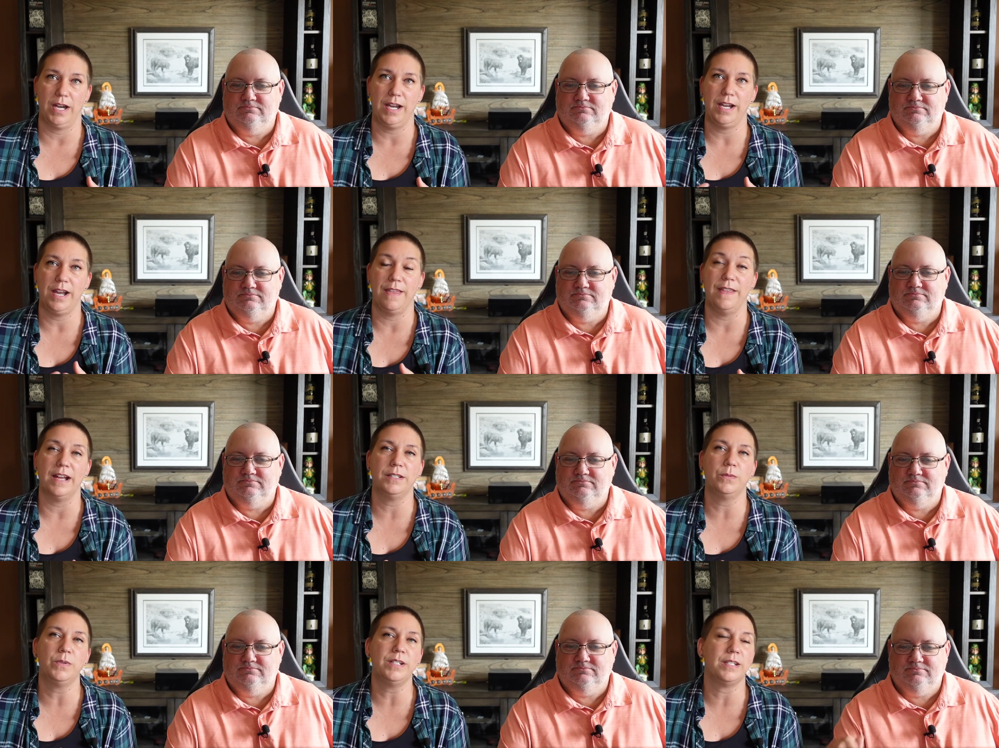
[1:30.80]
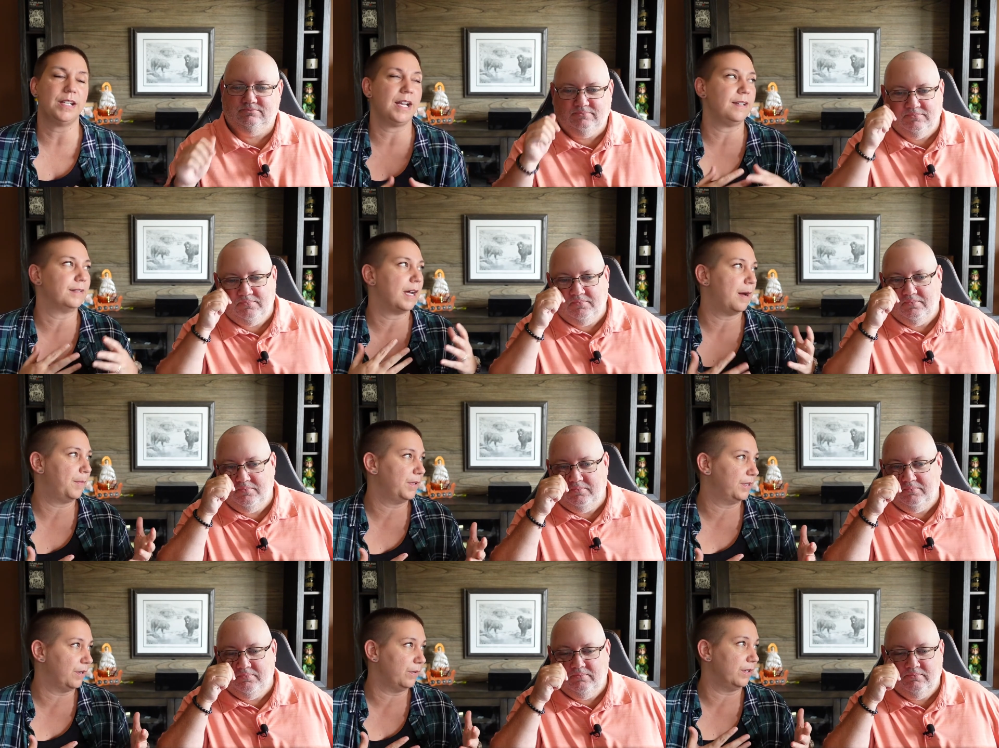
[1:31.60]
Speaker 1: right? And that's what today's
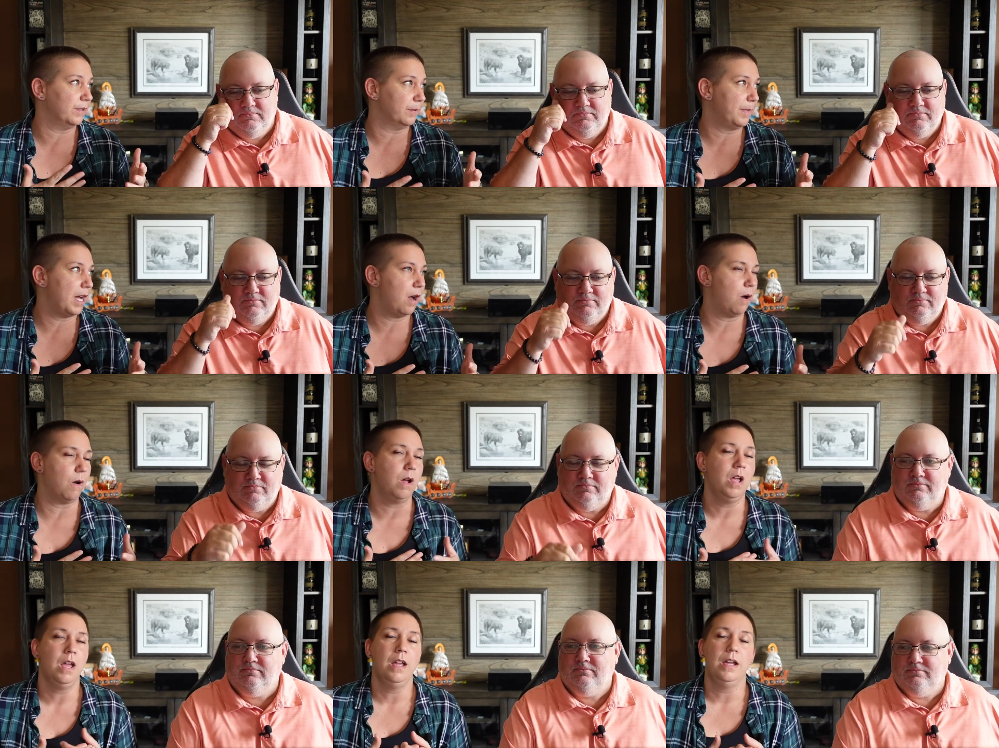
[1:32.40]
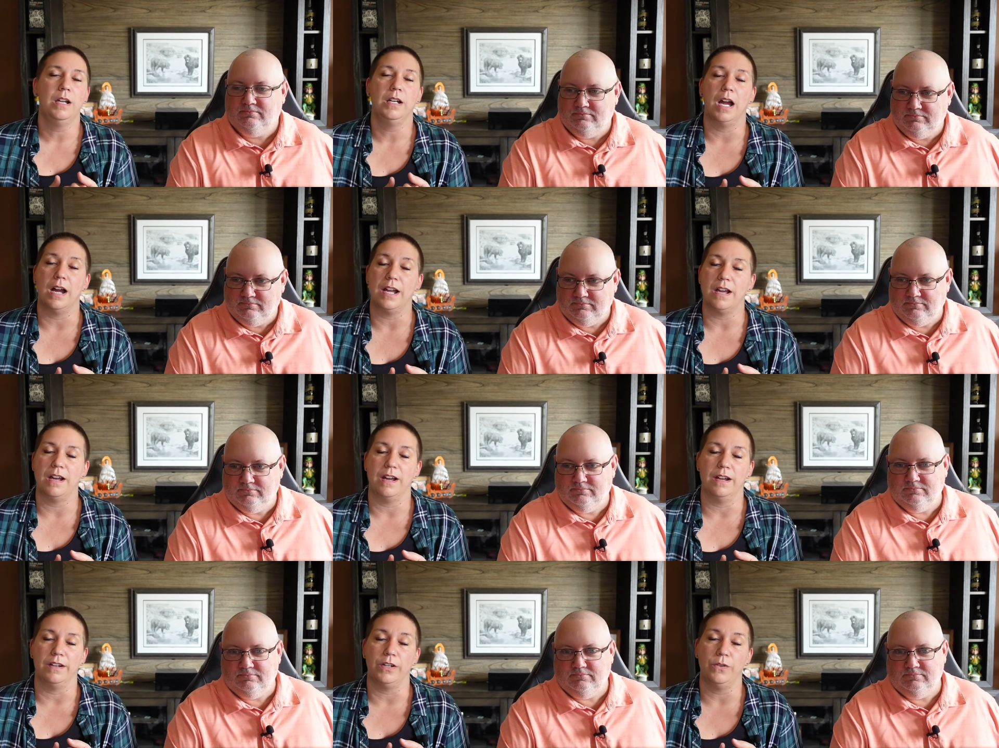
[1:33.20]
episode is about. Got
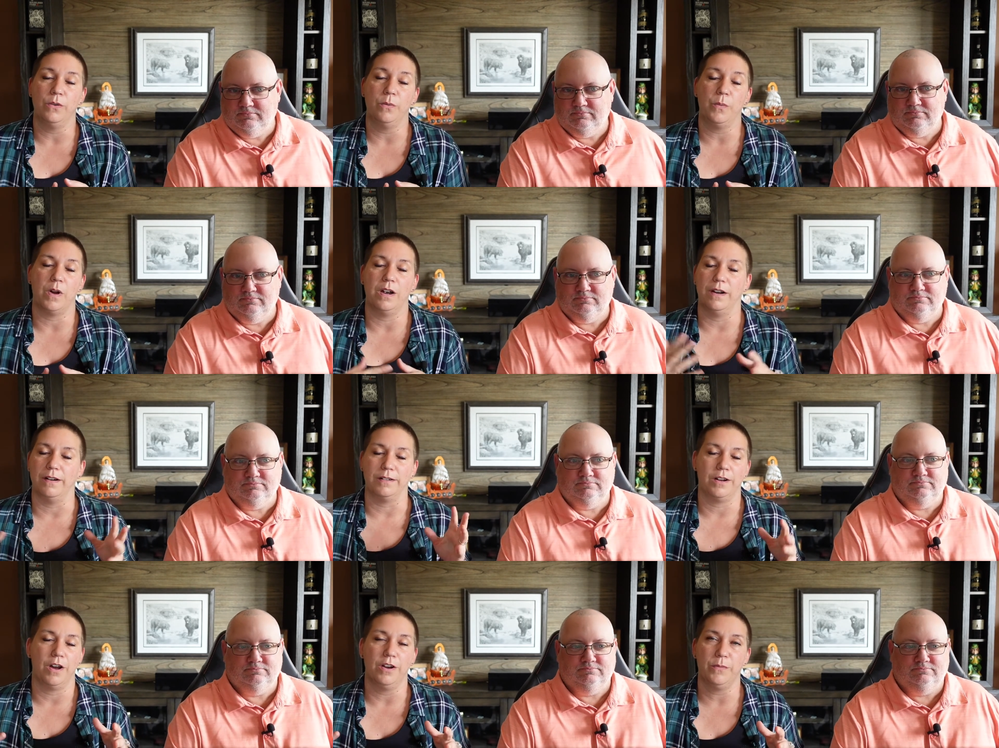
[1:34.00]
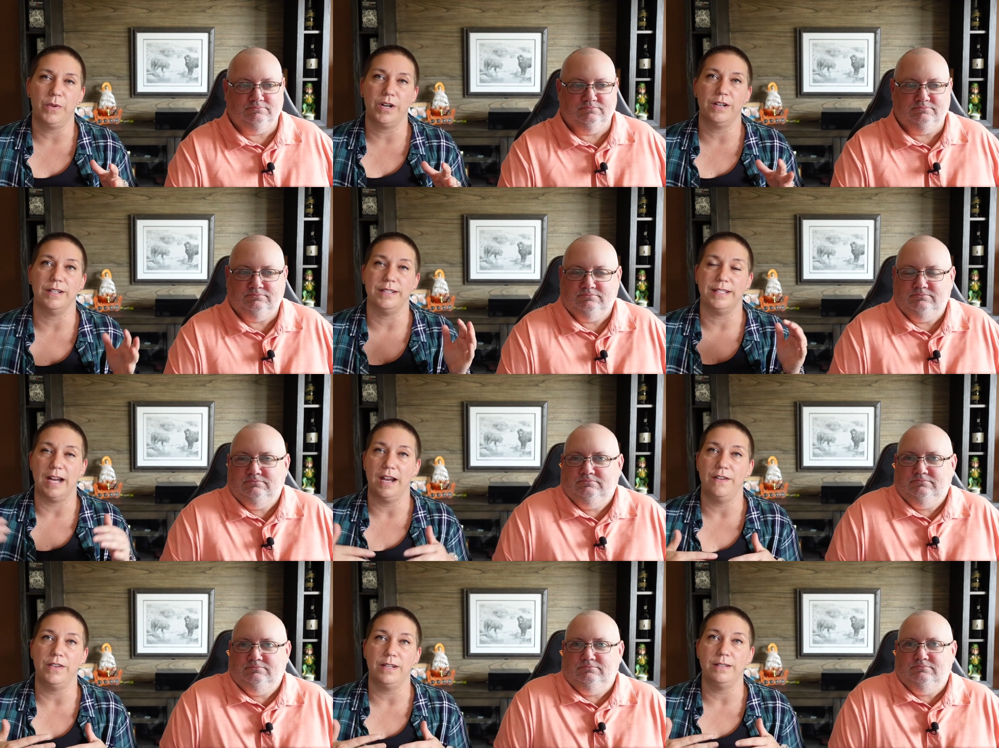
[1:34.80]
uh, Google or Conor wanted to
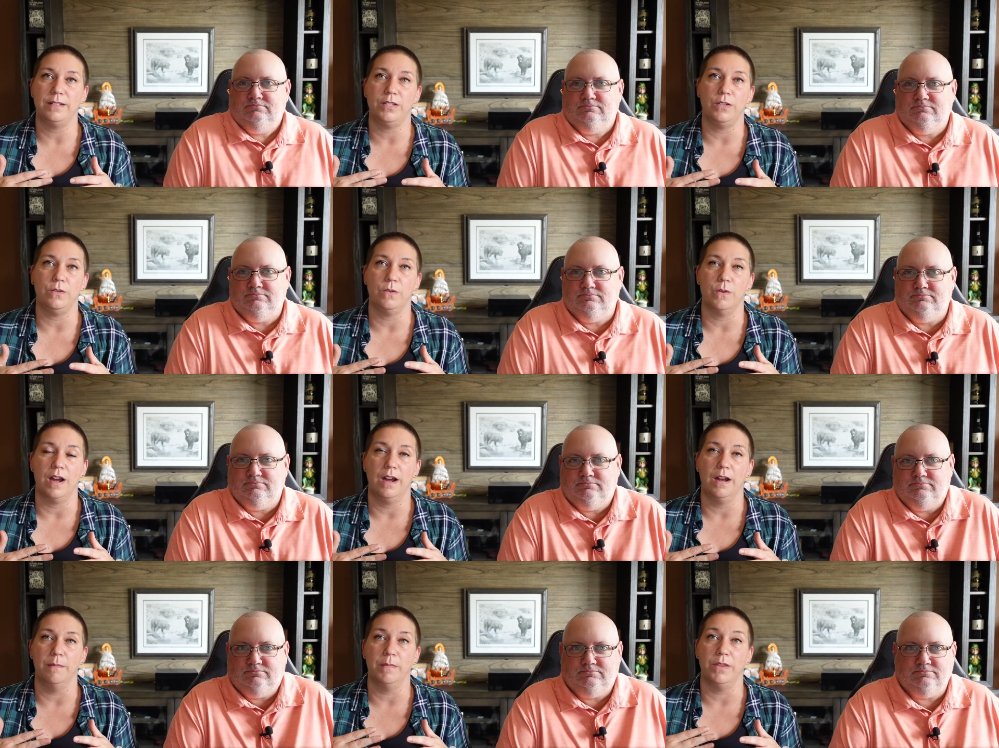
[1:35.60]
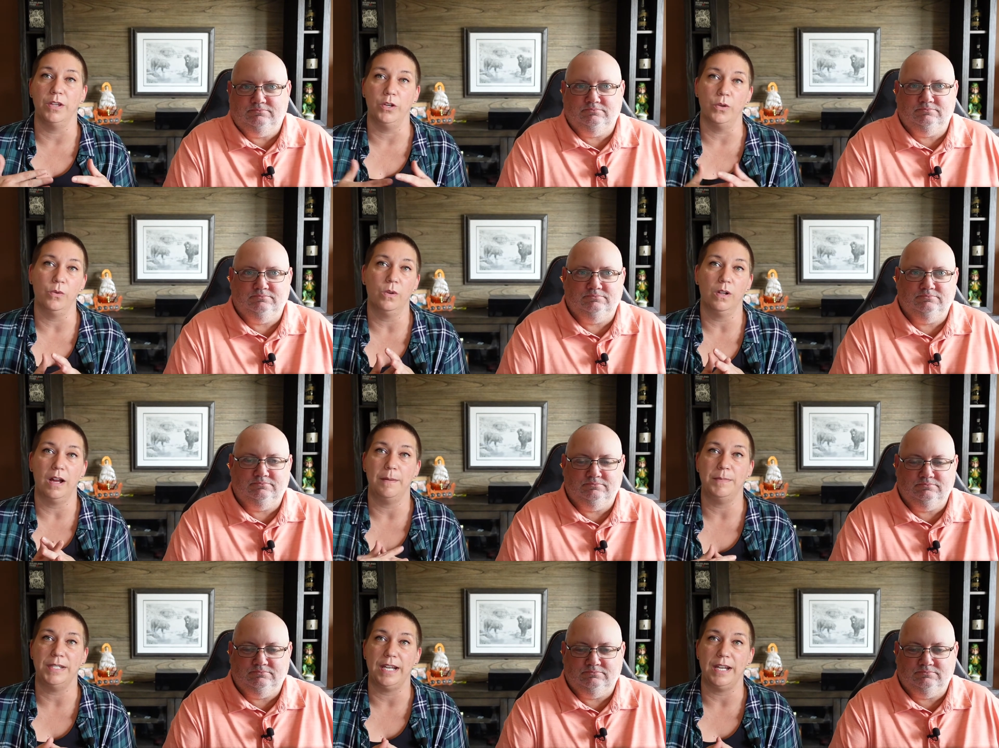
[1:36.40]
dive into um, the Google
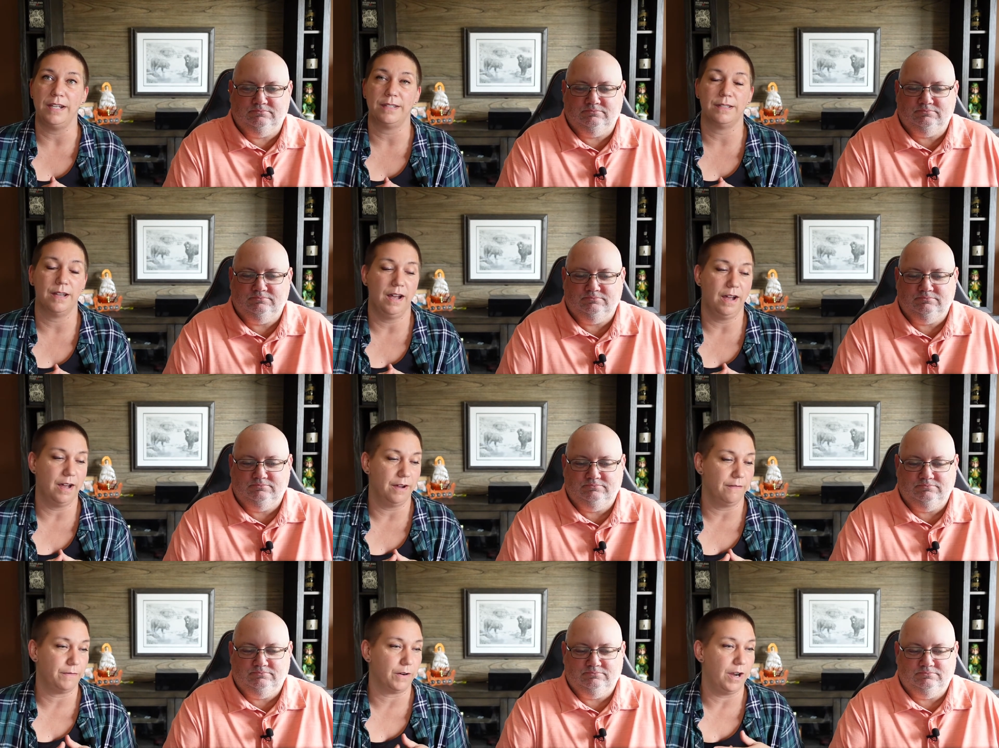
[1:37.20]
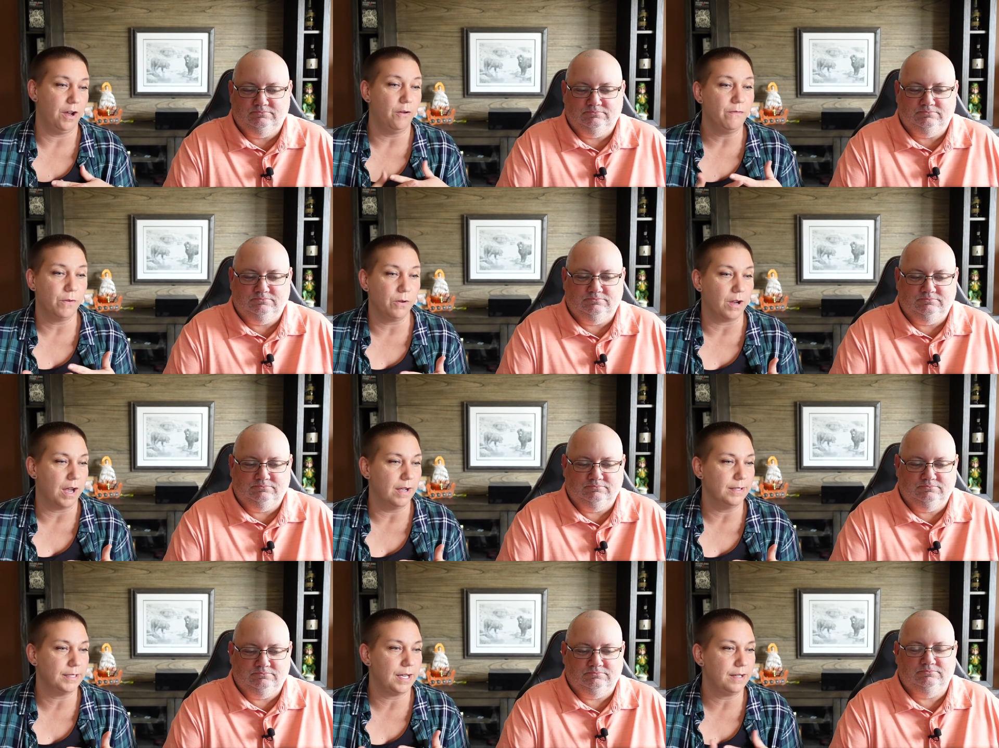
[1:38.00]
update uh, for helpful
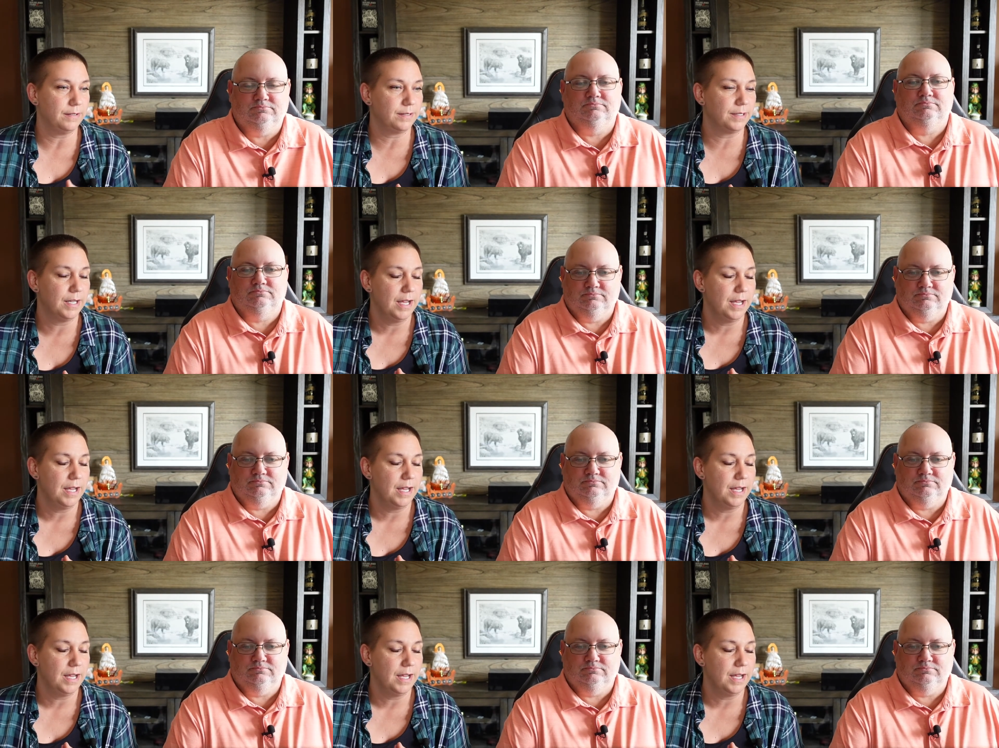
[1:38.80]
content.